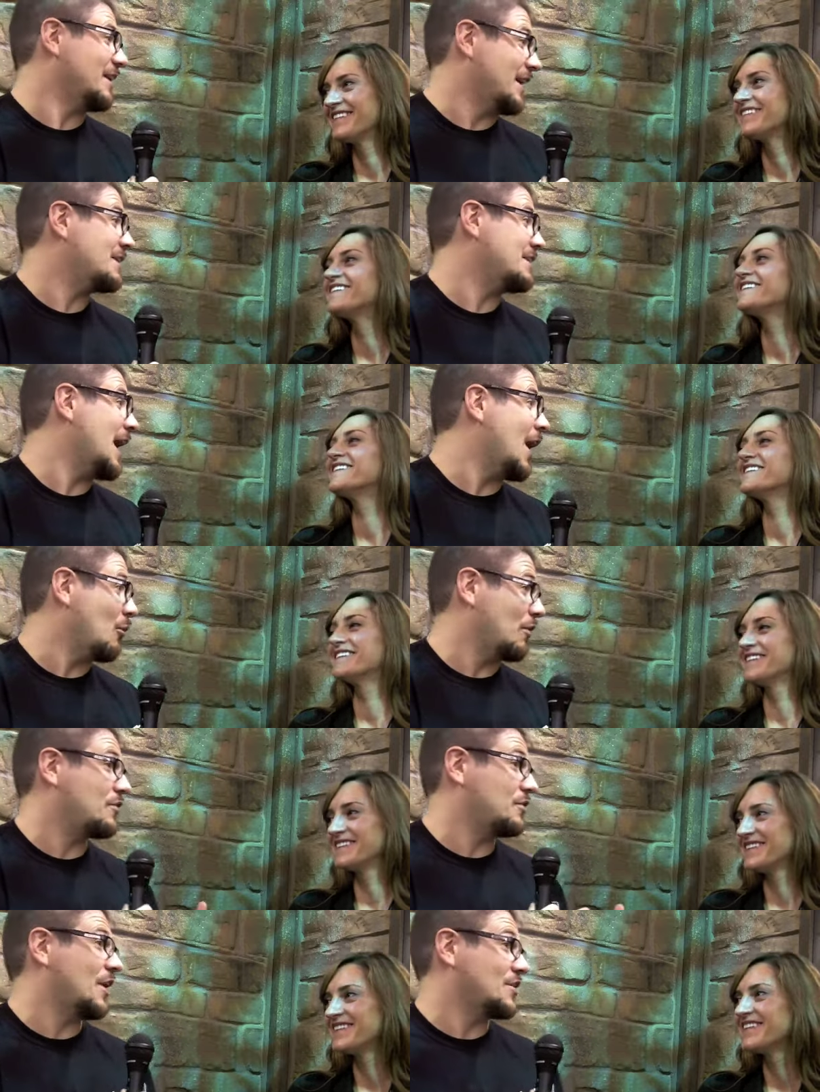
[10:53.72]
Speaker 1: linked now
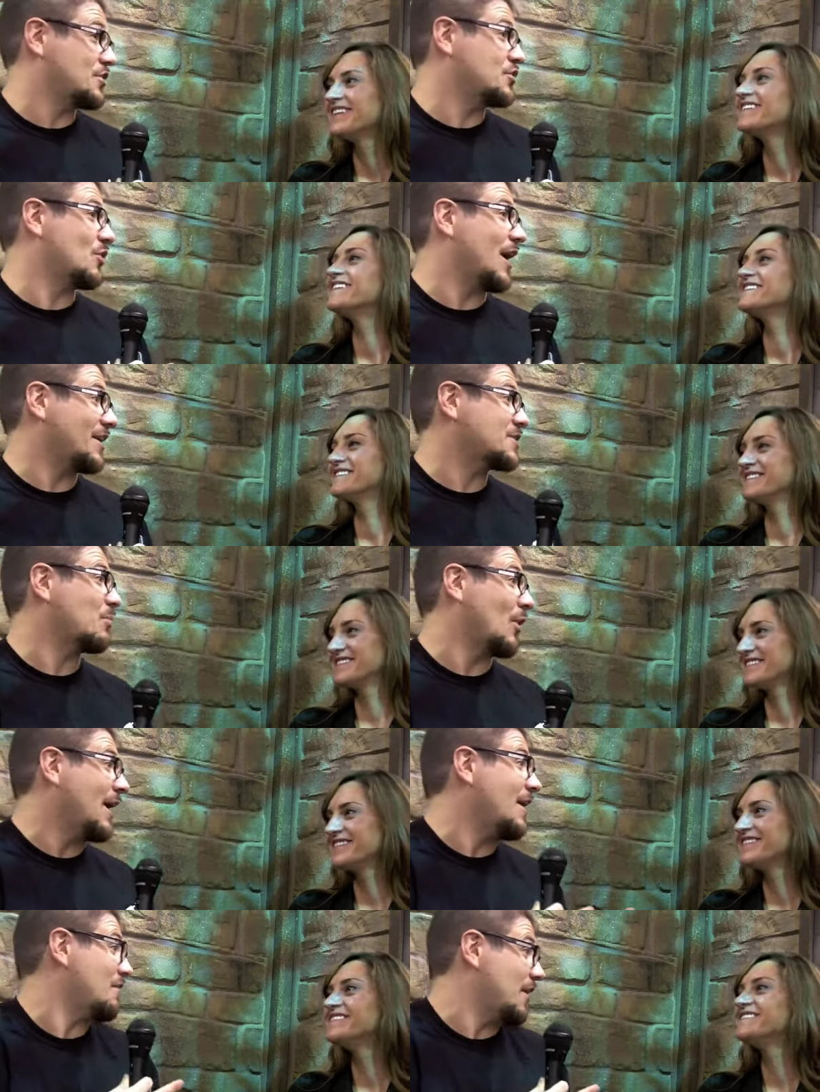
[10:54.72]
with the Dungeon Dragons
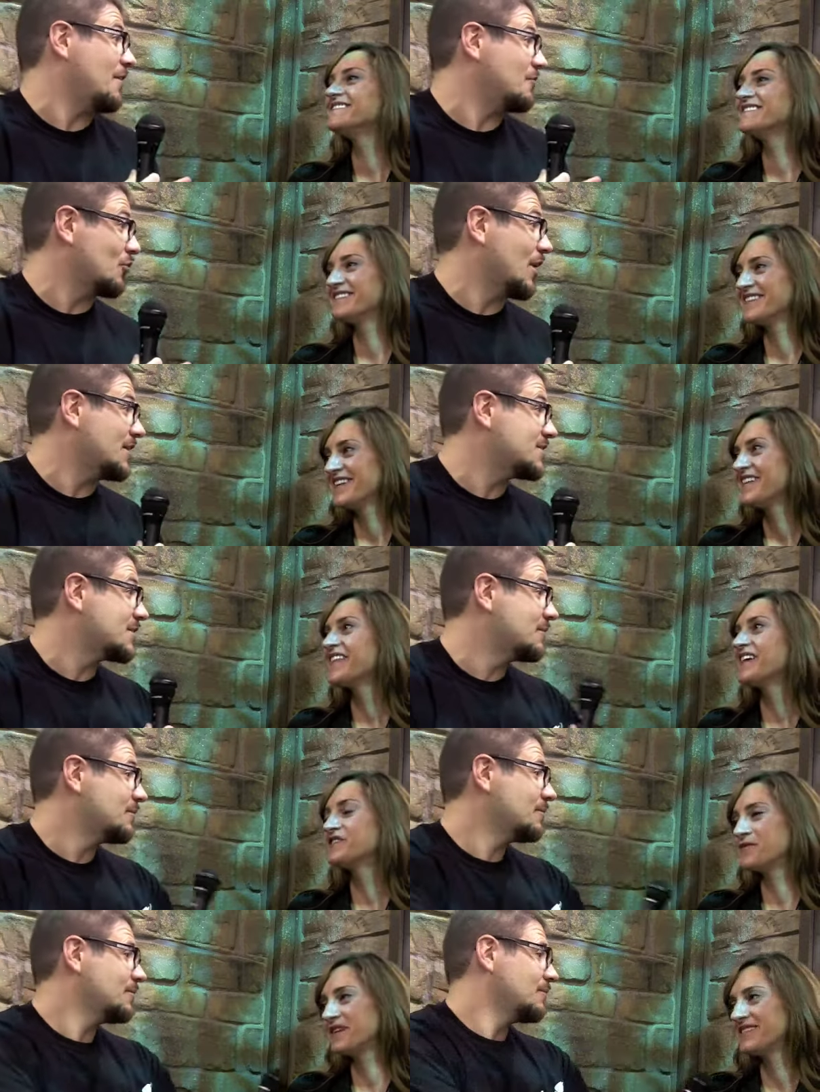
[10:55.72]
brand than Drizzt.
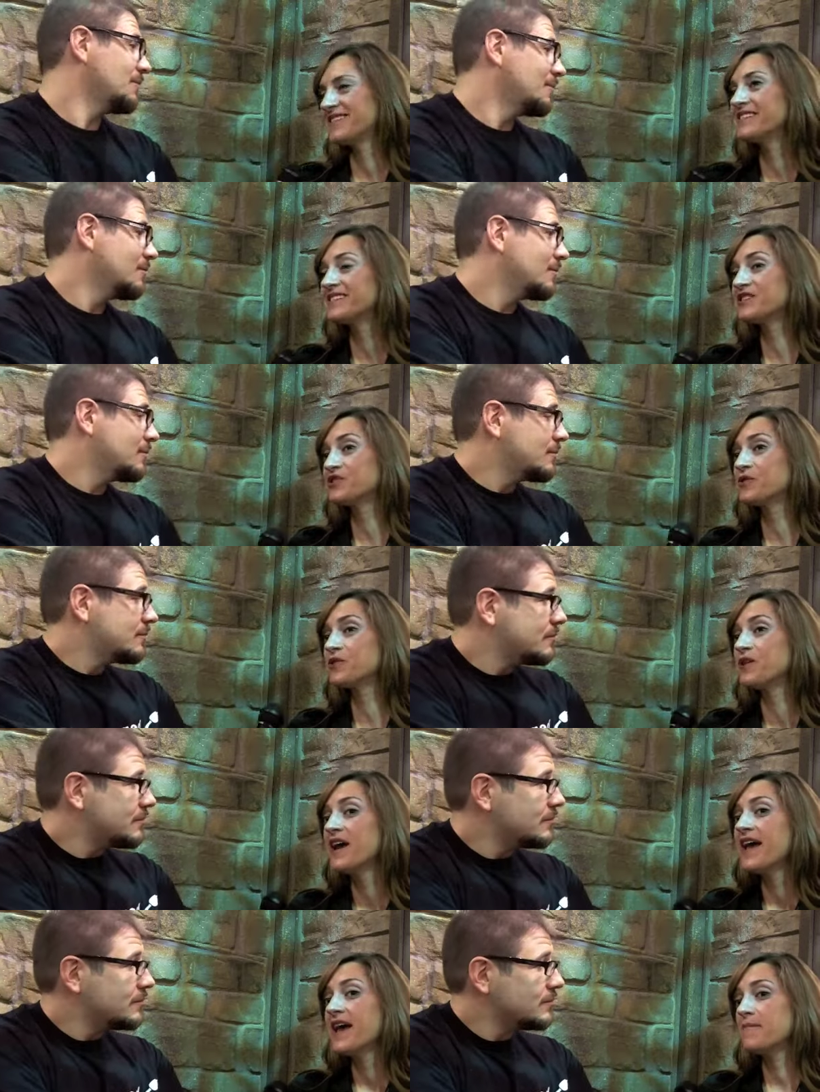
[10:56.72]
Than
Speaker 2: Drizzt. This is true.
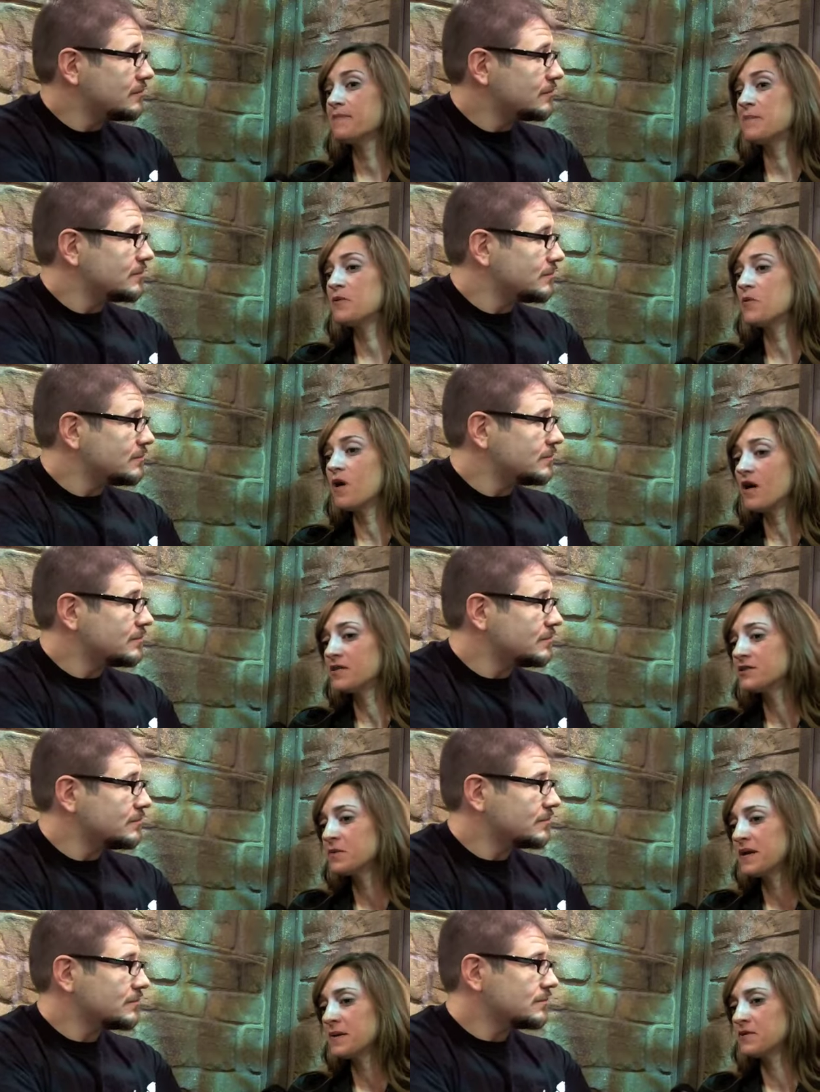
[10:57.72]
And people will
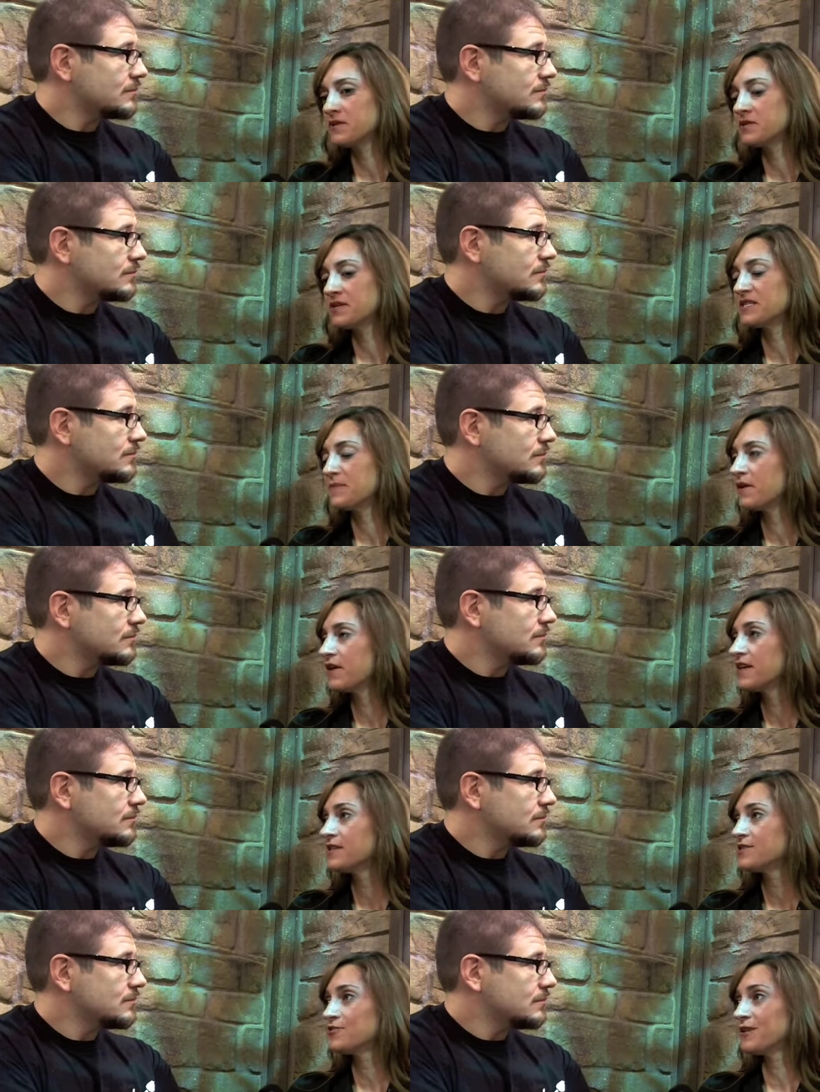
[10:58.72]
also be able to
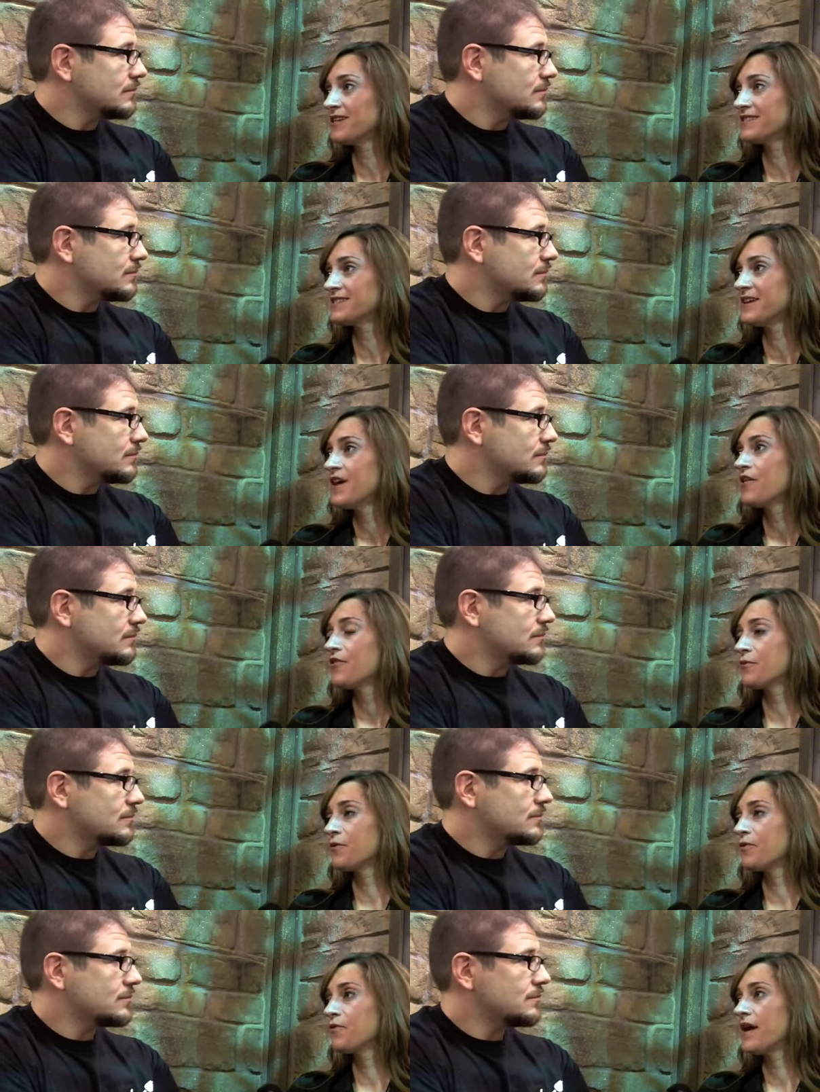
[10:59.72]
experience Drizzt
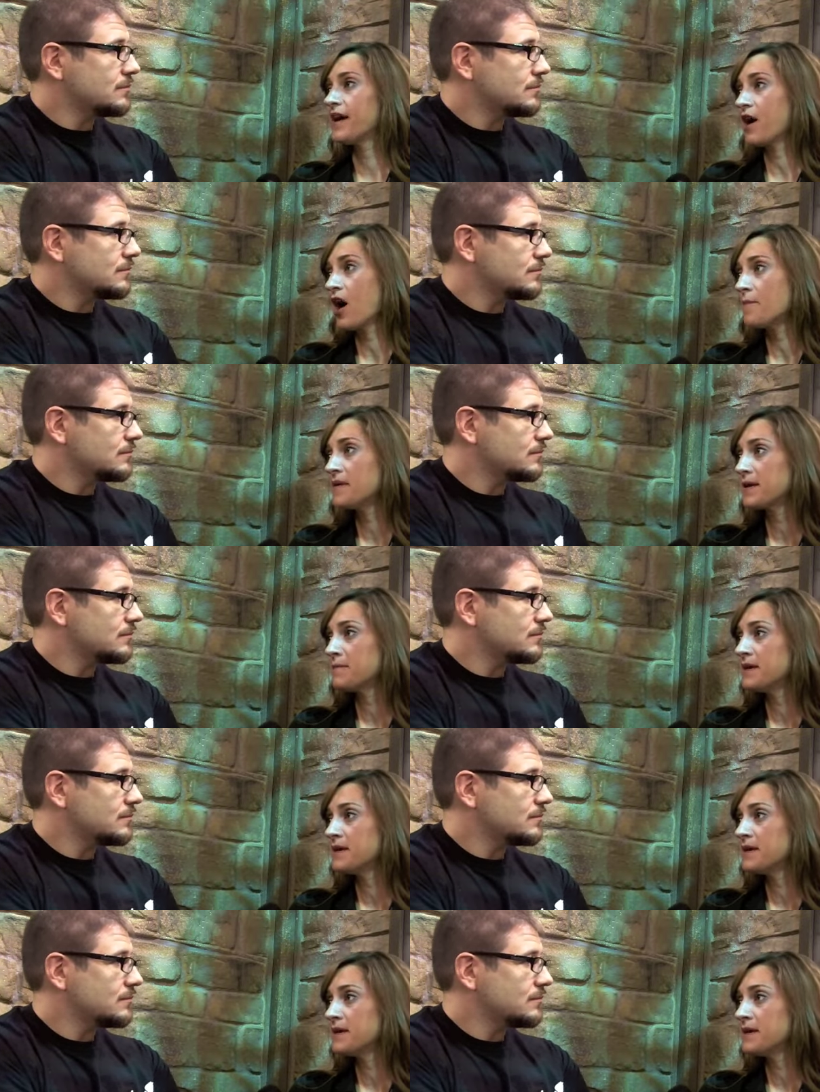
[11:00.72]
through a comic